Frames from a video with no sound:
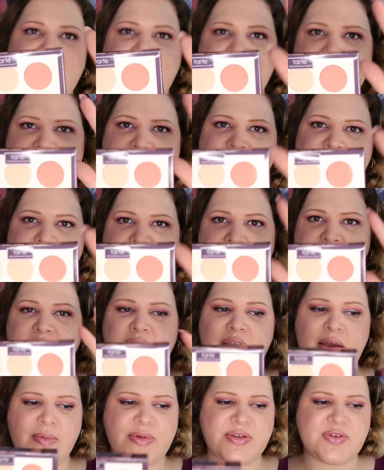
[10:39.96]
say it's
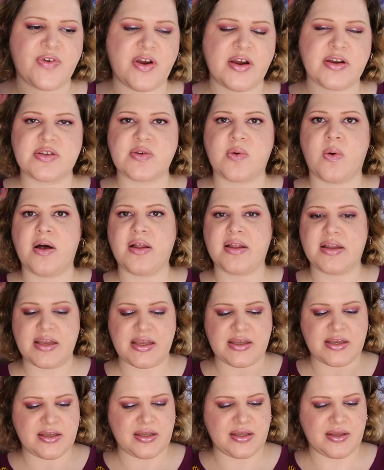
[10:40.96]
medium as far as
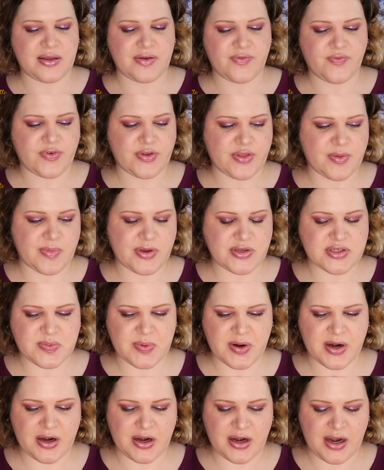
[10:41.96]
quality for the most
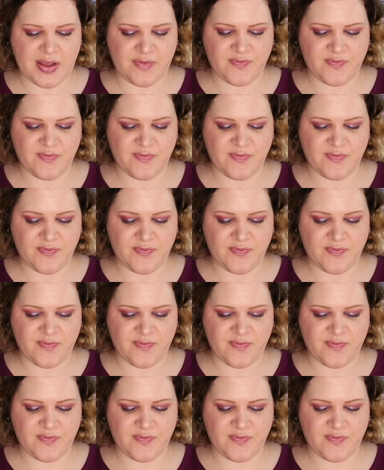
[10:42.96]
part.